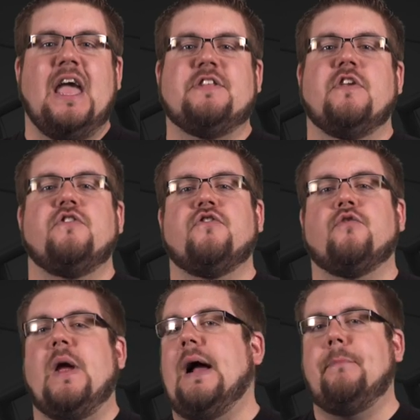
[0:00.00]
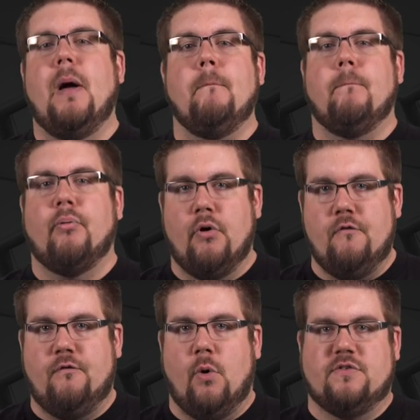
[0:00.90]
It's straight up
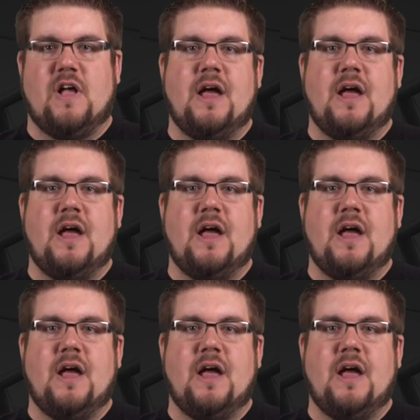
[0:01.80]
brute force.